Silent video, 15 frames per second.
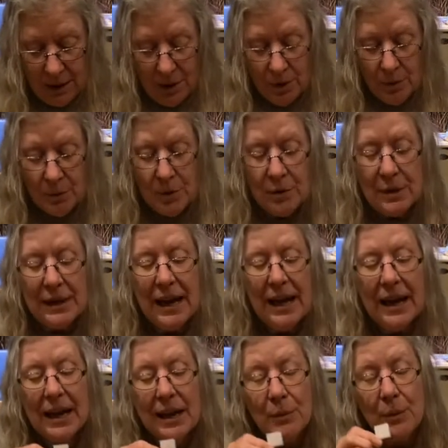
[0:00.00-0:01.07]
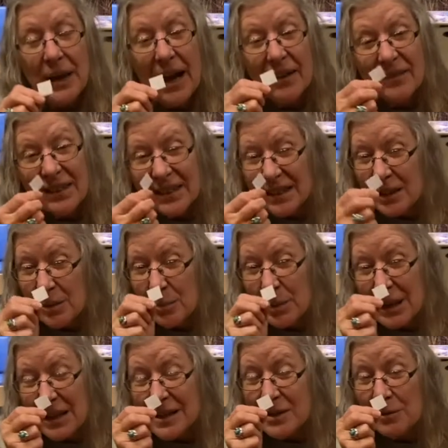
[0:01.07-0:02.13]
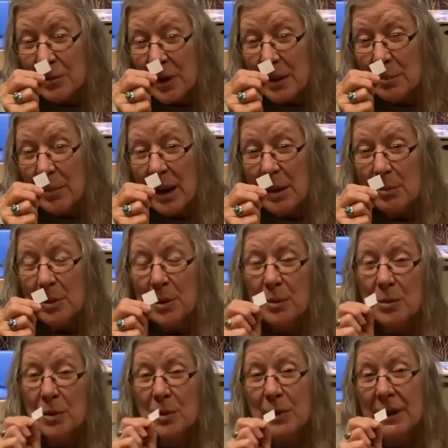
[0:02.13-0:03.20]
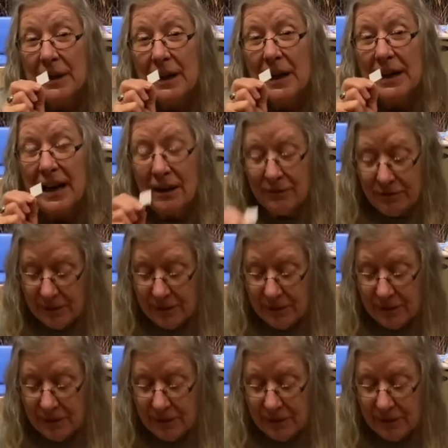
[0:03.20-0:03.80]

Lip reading: We're going to we have a little piece of white paper that we're going to cut out for